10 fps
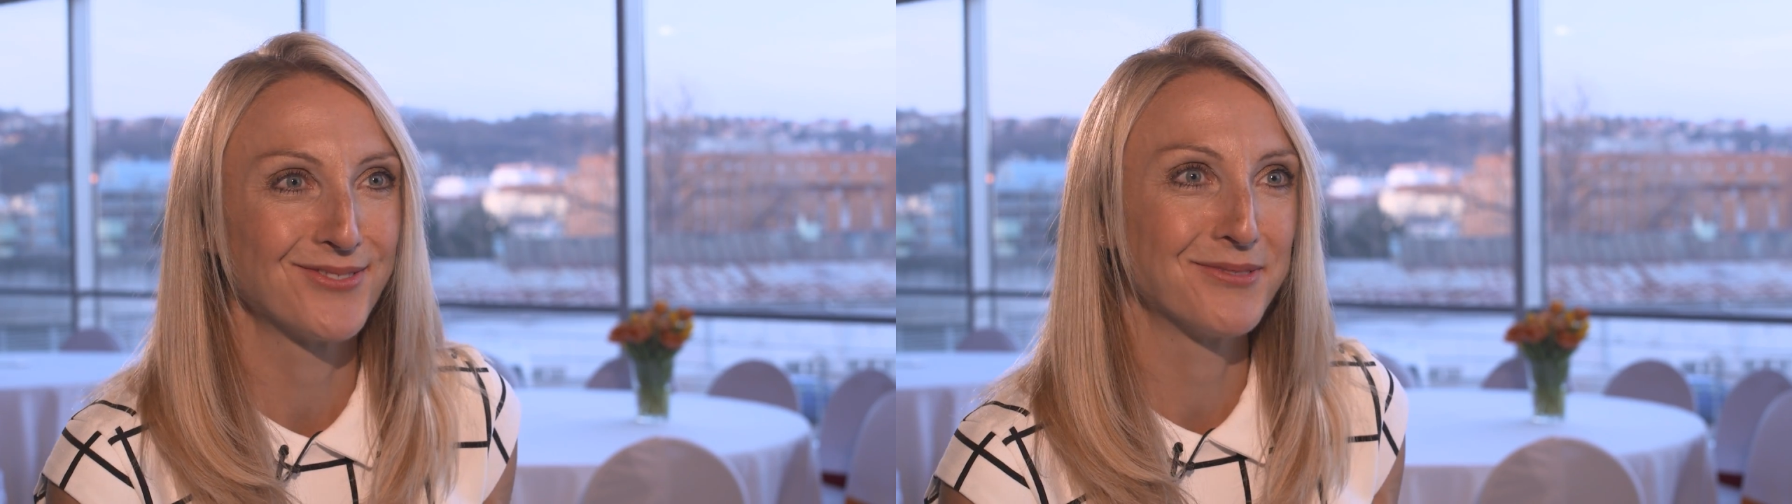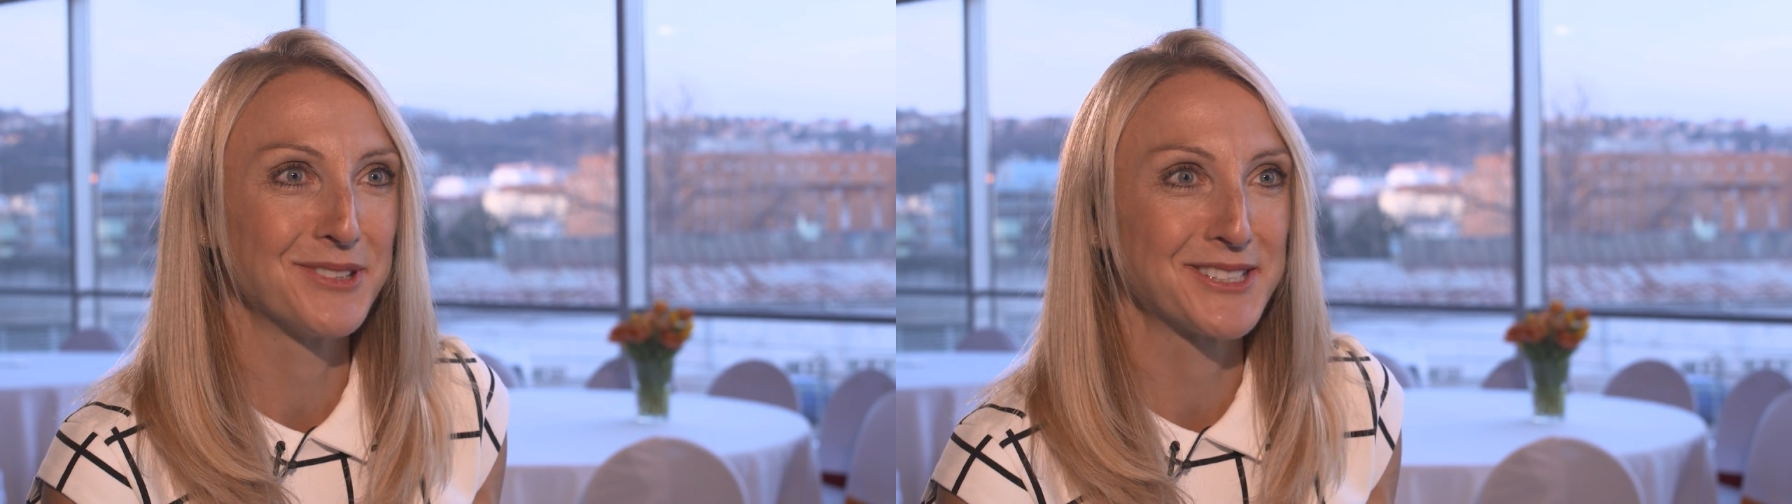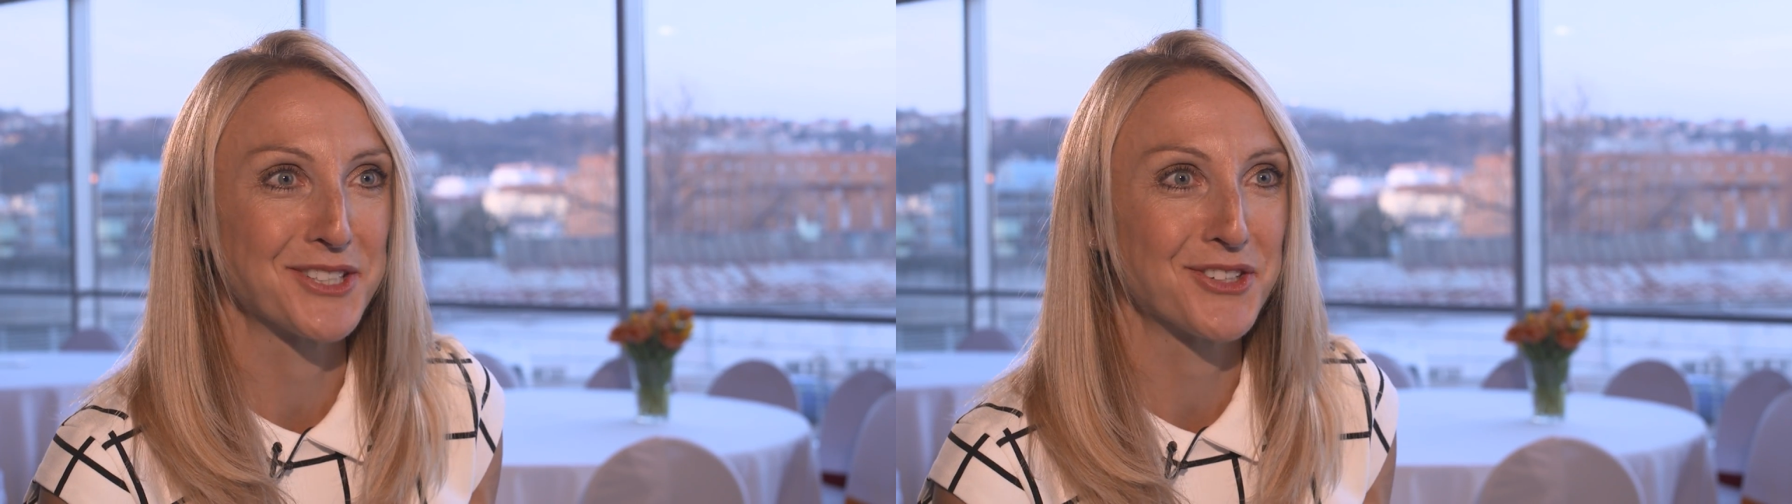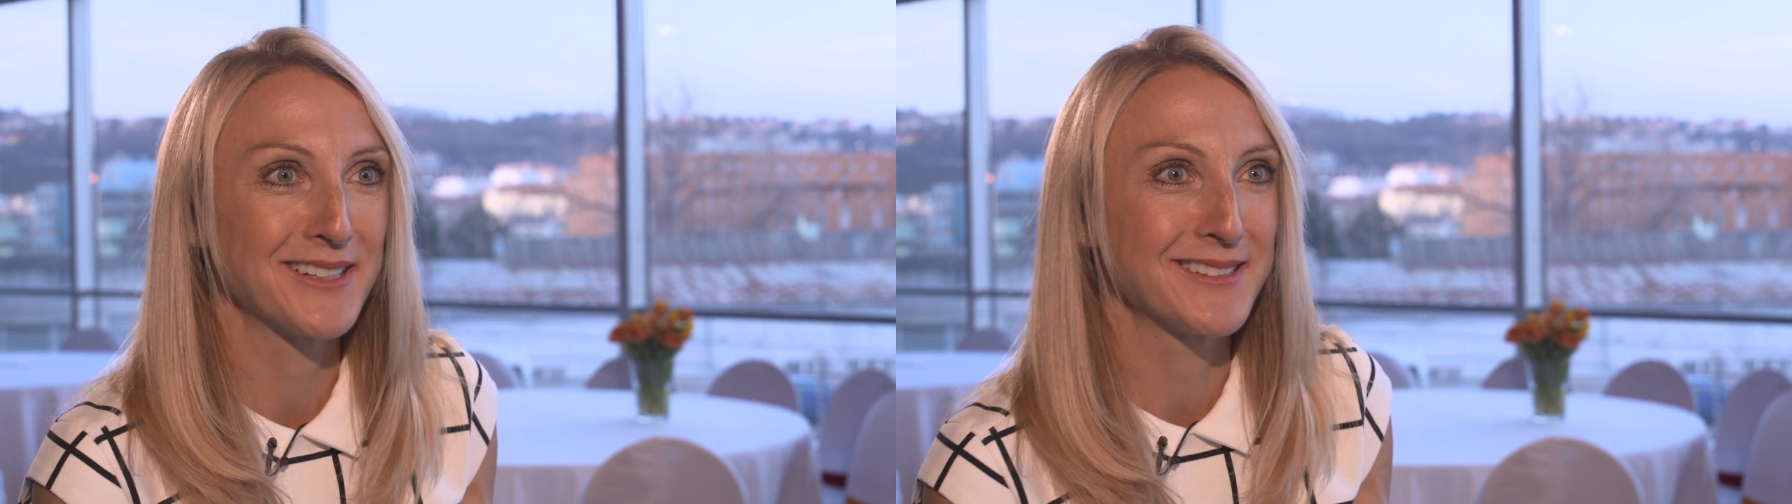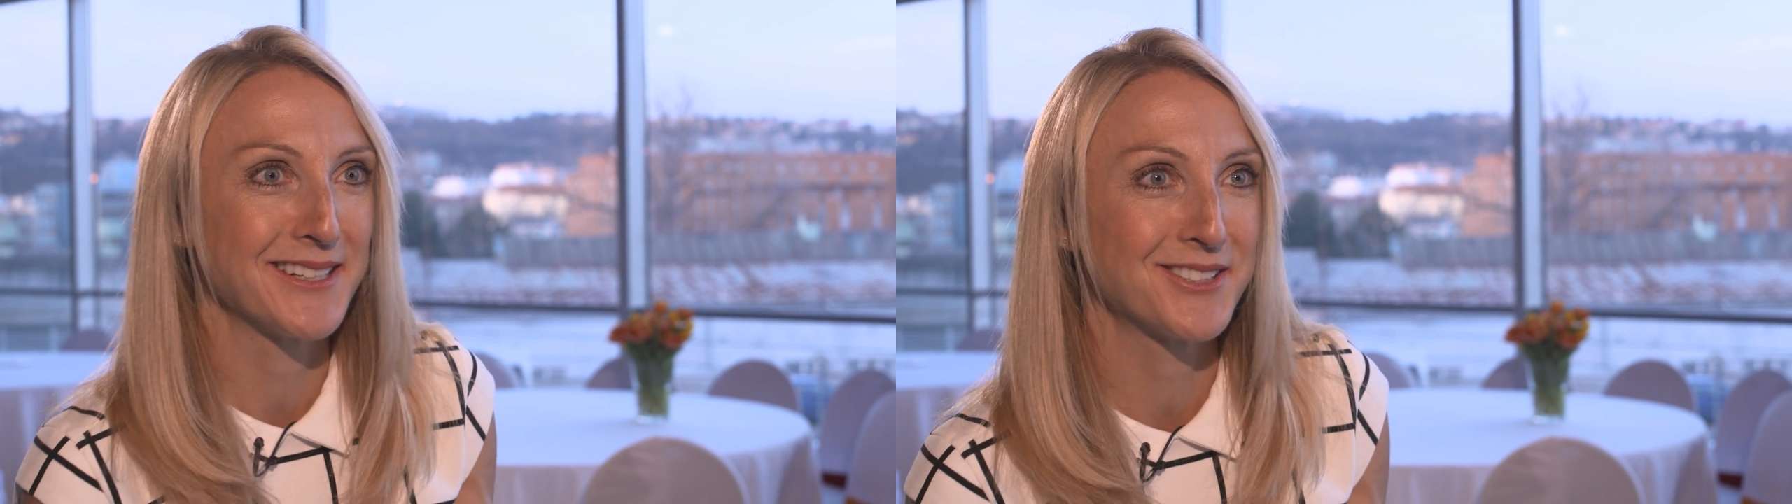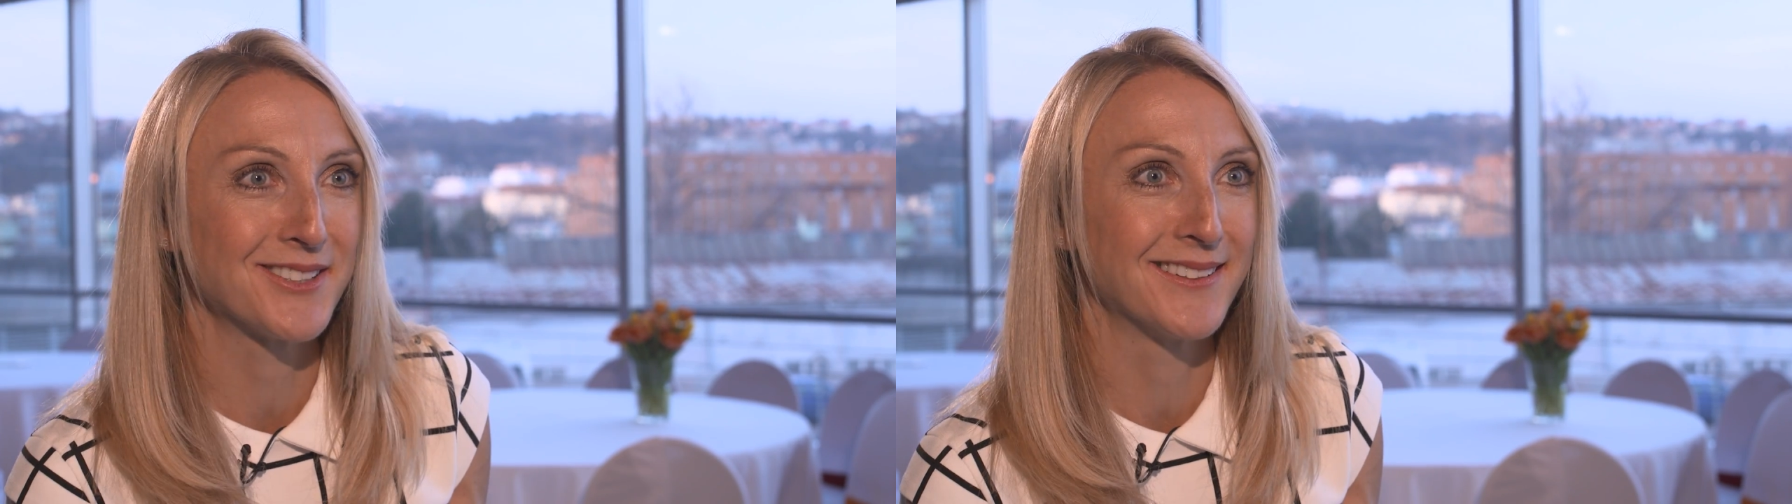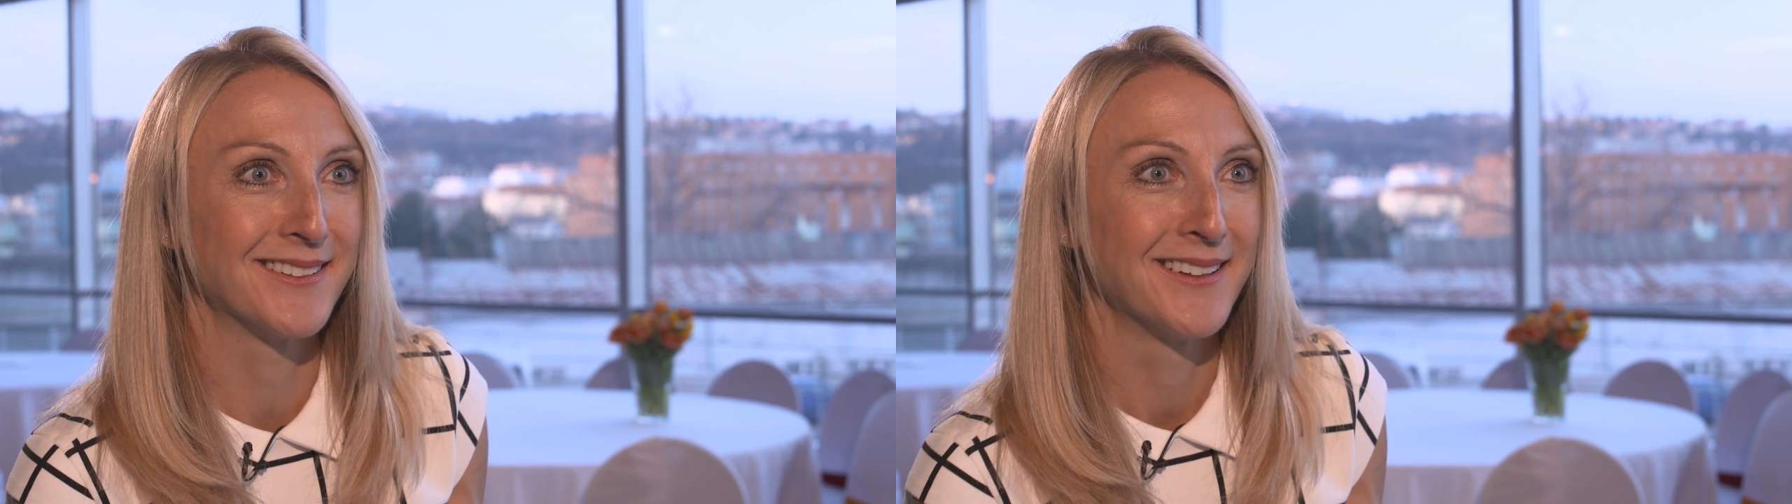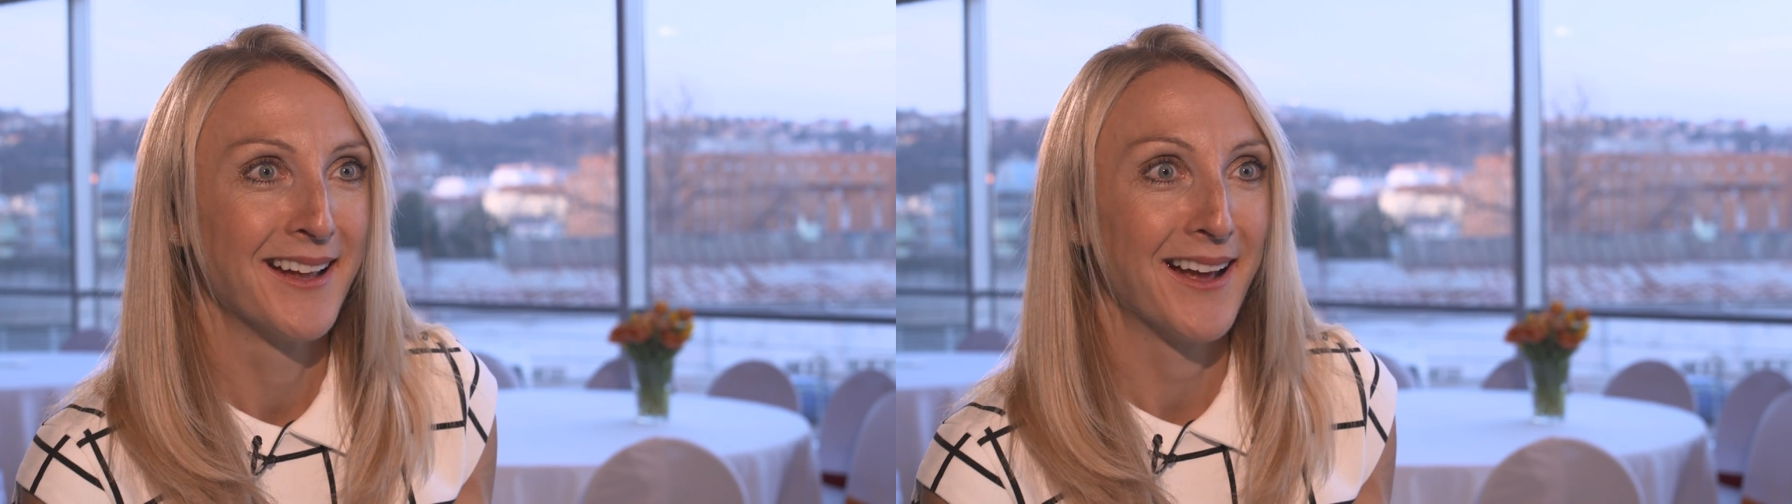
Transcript: was the transition